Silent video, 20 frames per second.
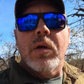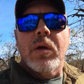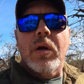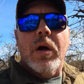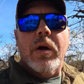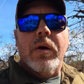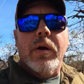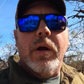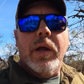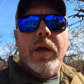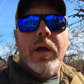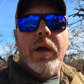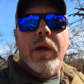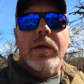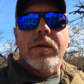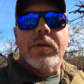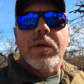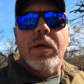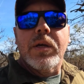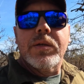Alright
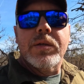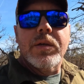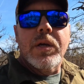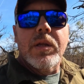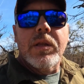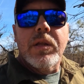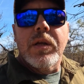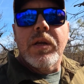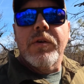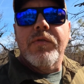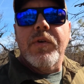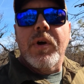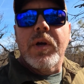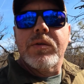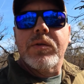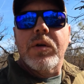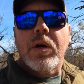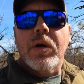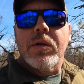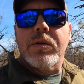guys, I said that if I
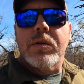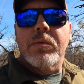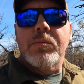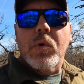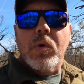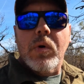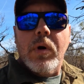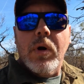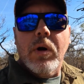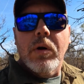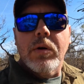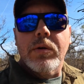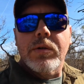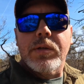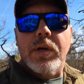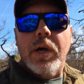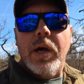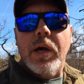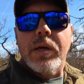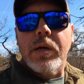saw some more hog
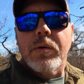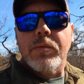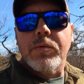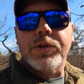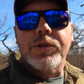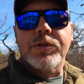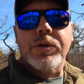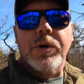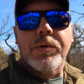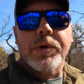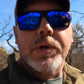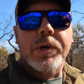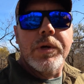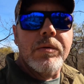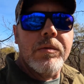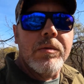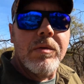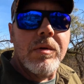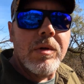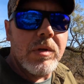sign I would show you.
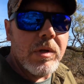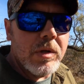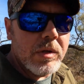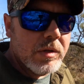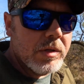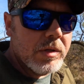Let's